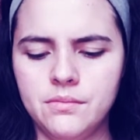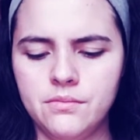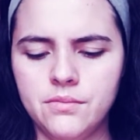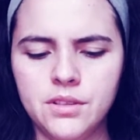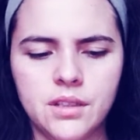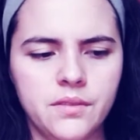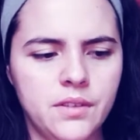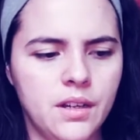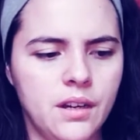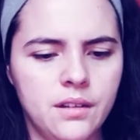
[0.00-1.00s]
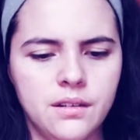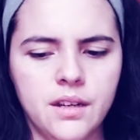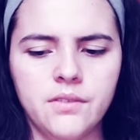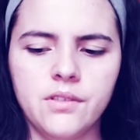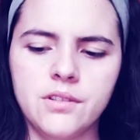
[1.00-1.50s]
Really have not
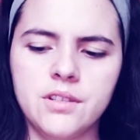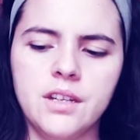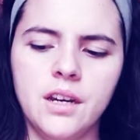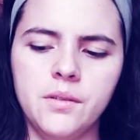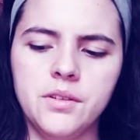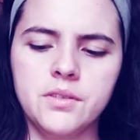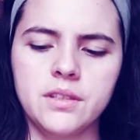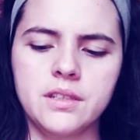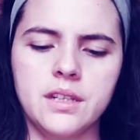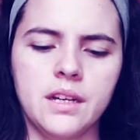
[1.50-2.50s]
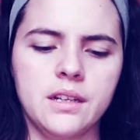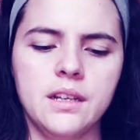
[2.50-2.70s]
ever seen anyone use this deck.